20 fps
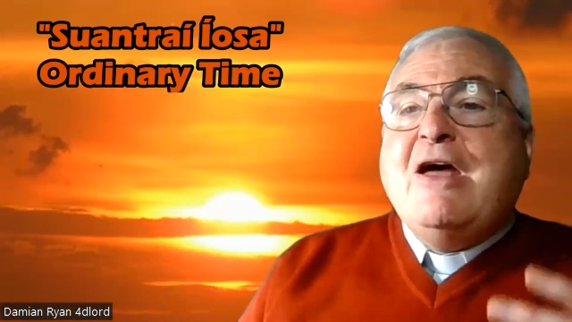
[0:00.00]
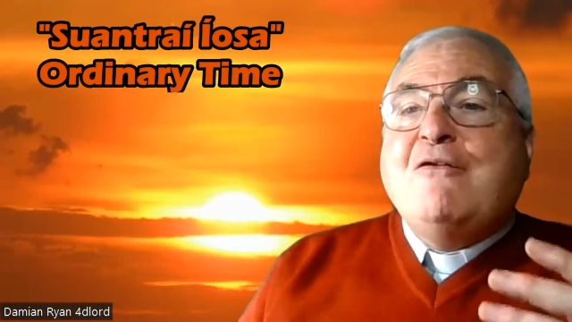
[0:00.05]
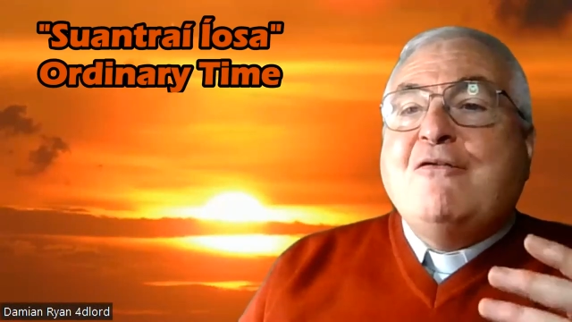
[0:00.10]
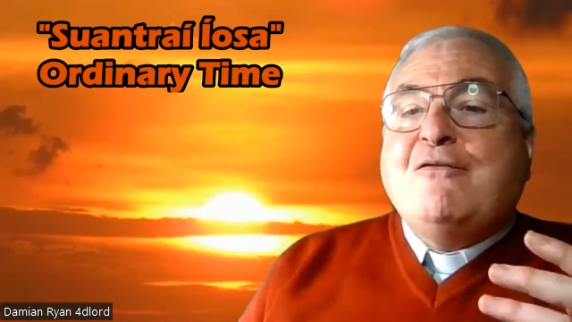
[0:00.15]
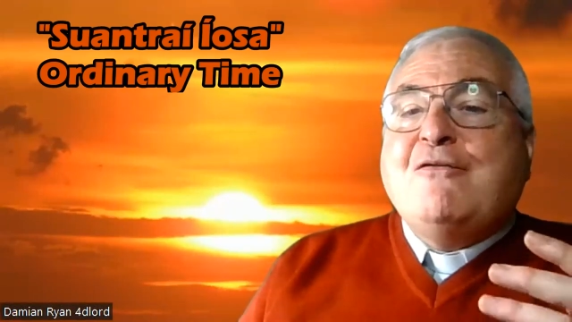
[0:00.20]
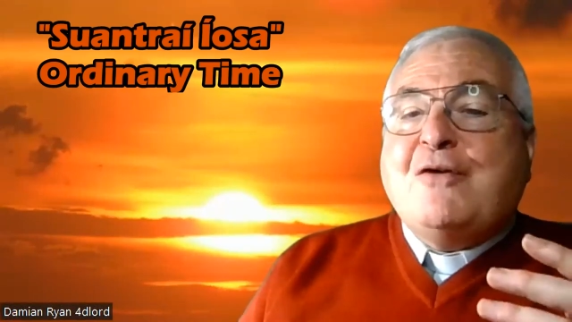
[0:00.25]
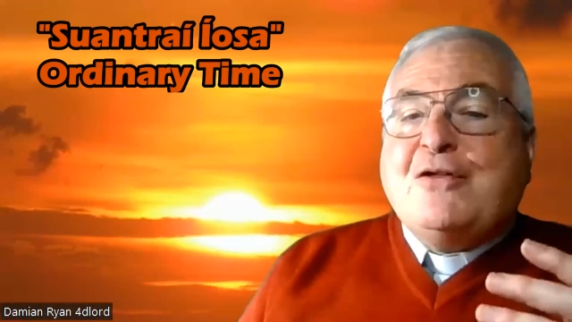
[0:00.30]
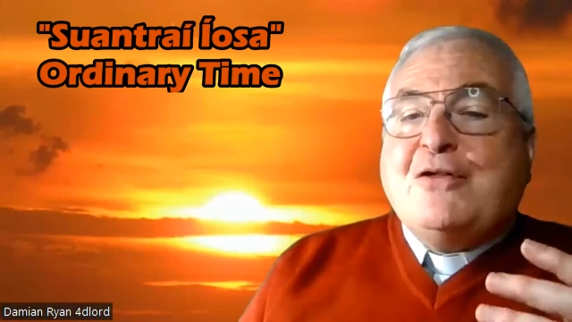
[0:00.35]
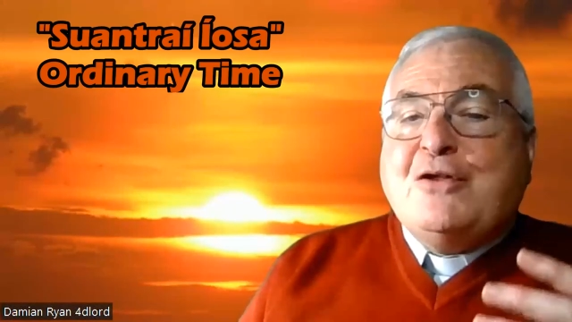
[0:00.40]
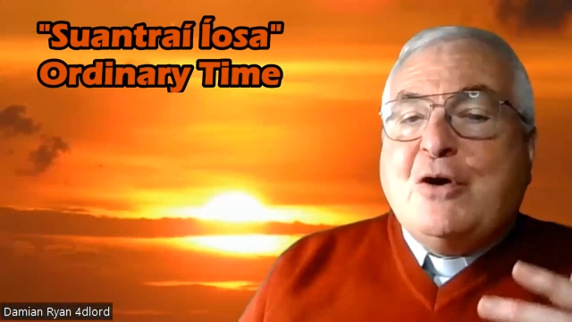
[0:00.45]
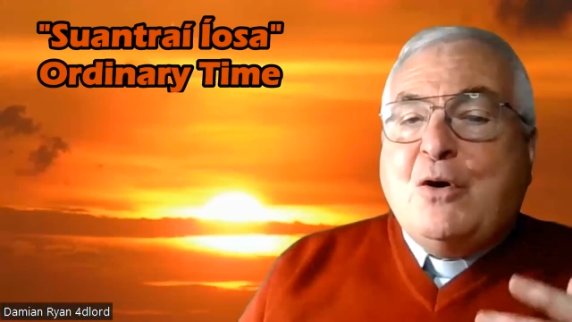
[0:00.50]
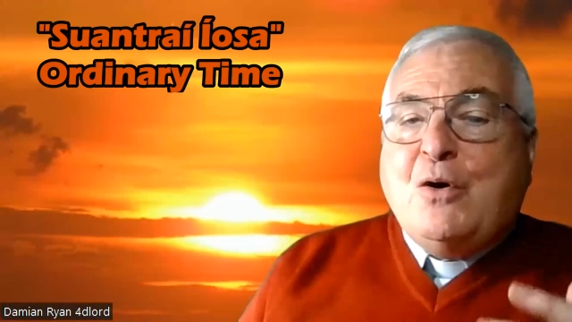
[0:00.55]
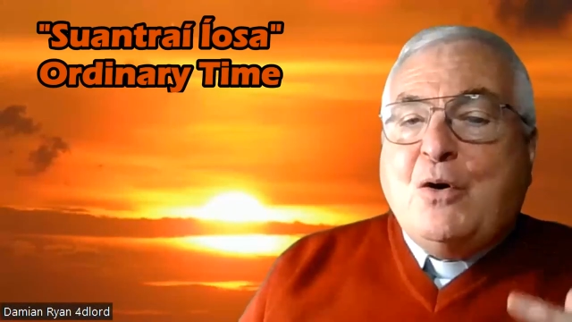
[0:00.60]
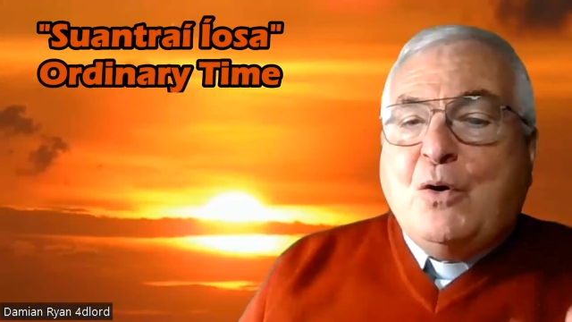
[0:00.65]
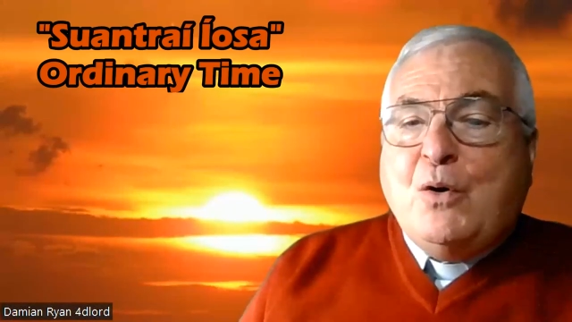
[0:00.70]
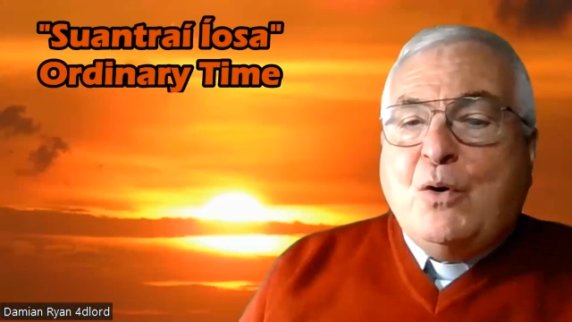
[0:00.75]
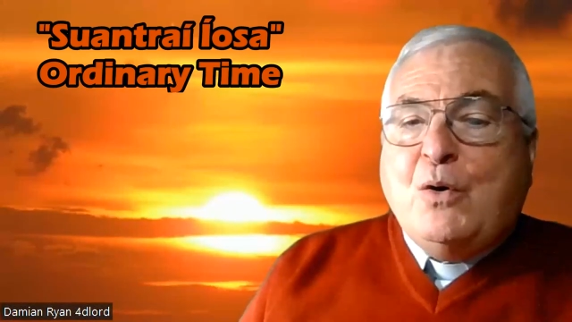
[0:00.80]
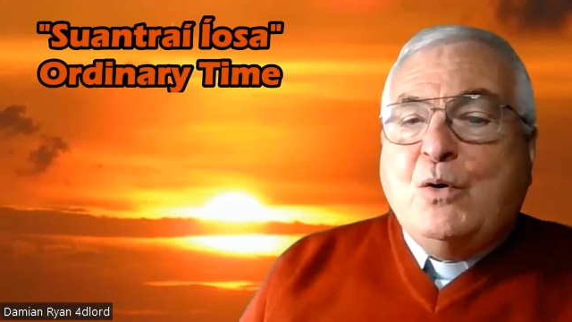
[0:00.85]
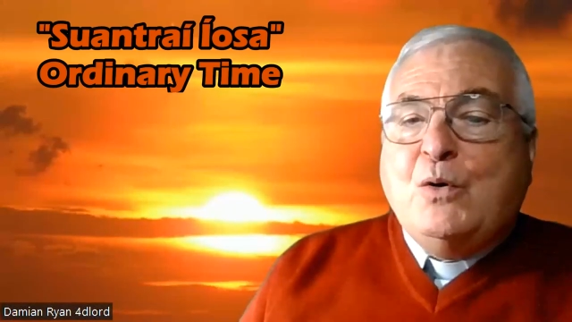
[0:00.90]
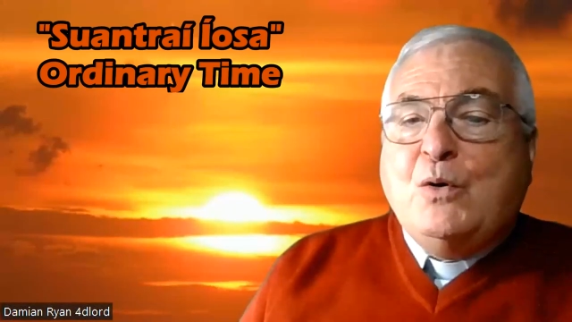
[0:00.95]
for the
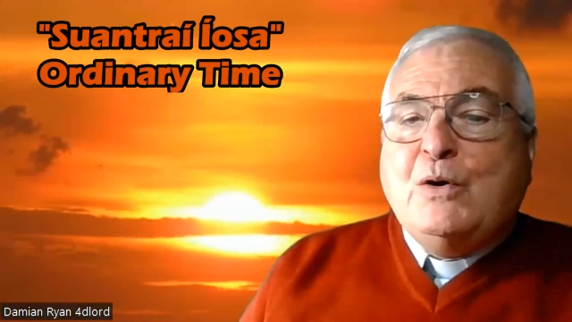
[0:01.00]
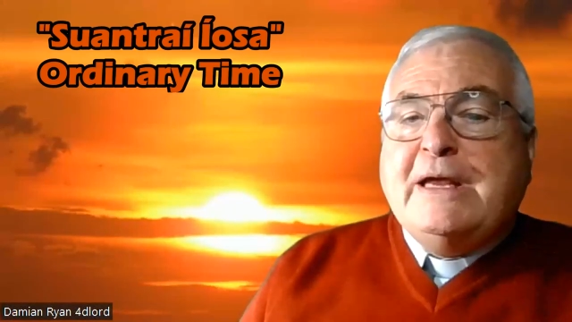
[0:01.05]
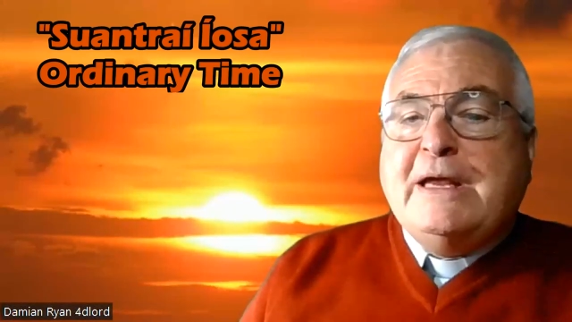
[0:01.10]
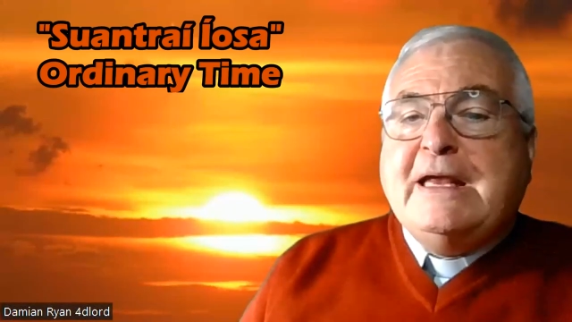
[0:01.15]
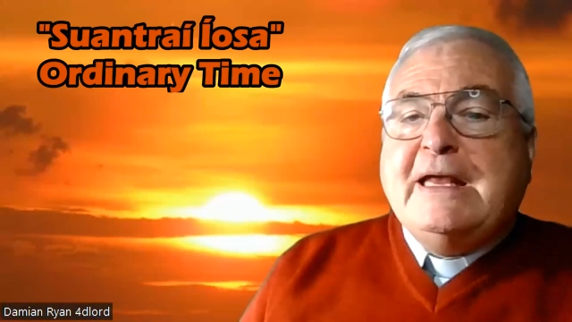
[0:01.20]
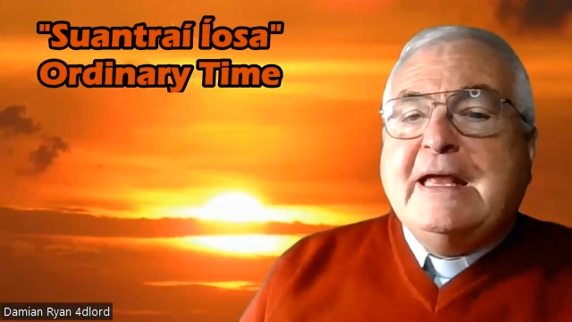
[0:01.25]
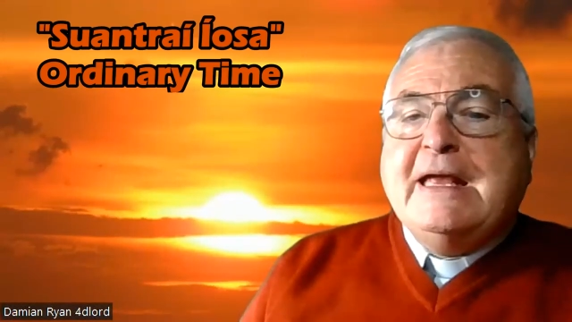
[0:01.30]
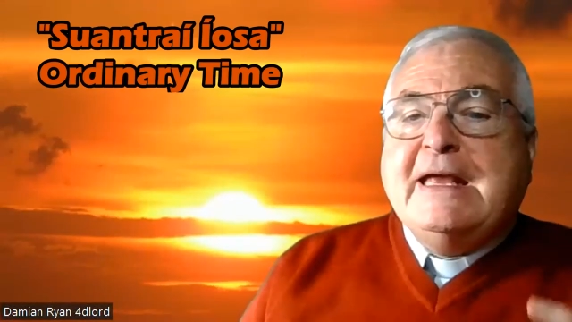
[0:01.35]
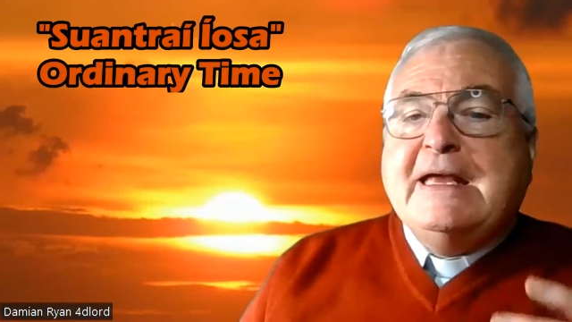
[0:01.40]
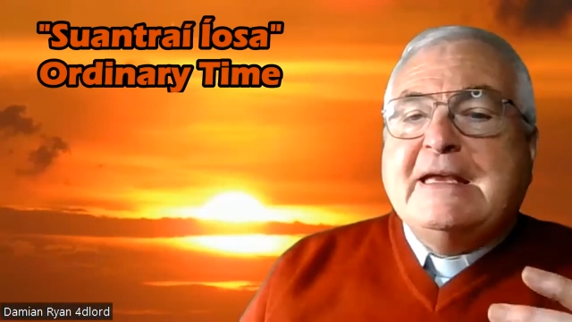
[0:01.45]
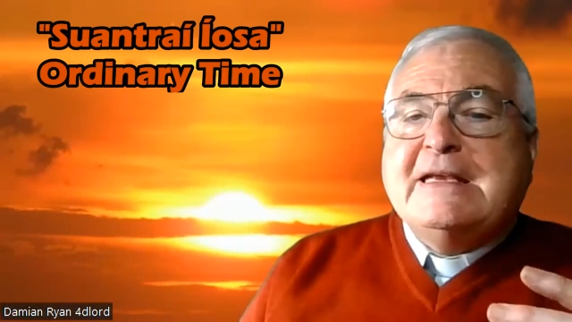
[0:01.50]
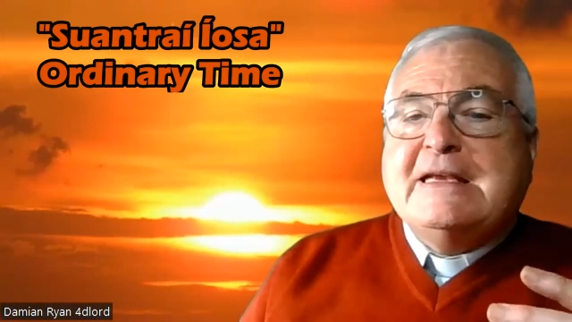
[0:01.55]
Holy